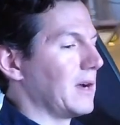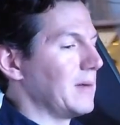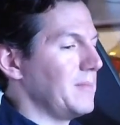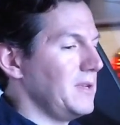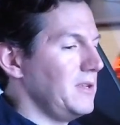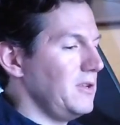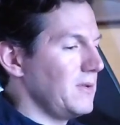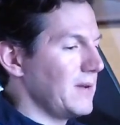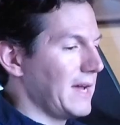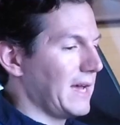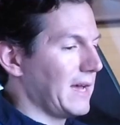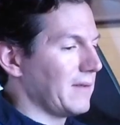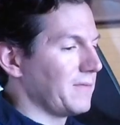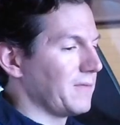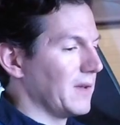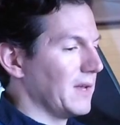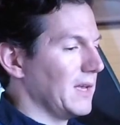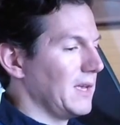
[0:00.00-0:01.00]
I mean, you
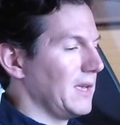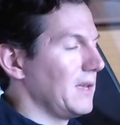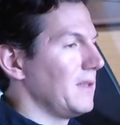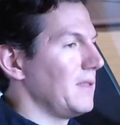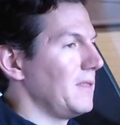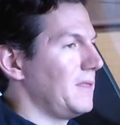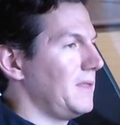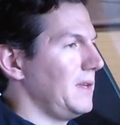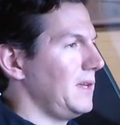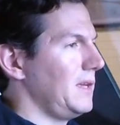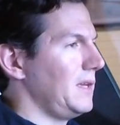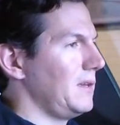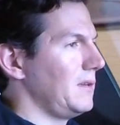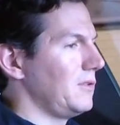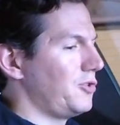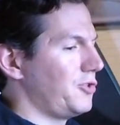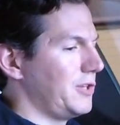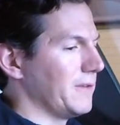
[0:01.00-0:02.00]
have
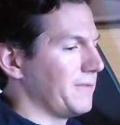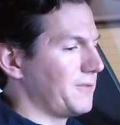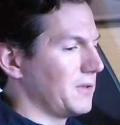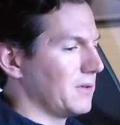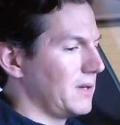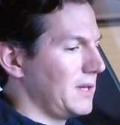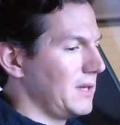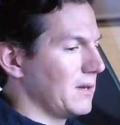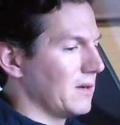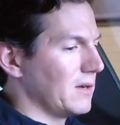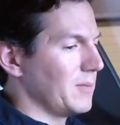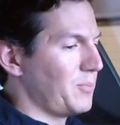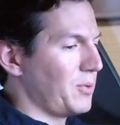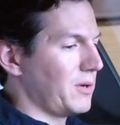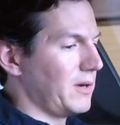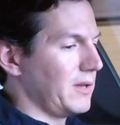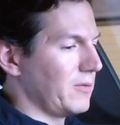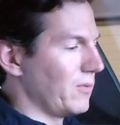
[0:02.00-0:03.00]
the shifter here to
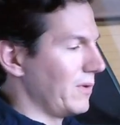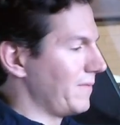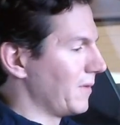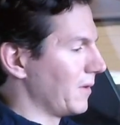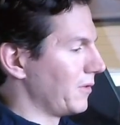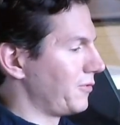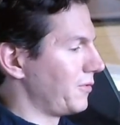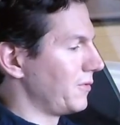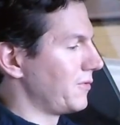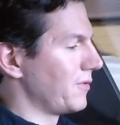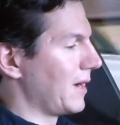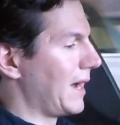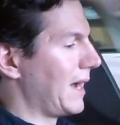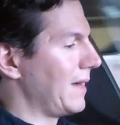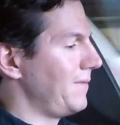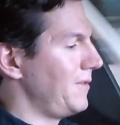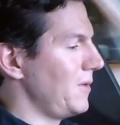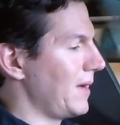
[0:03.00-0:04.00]
put it in reverse or drive.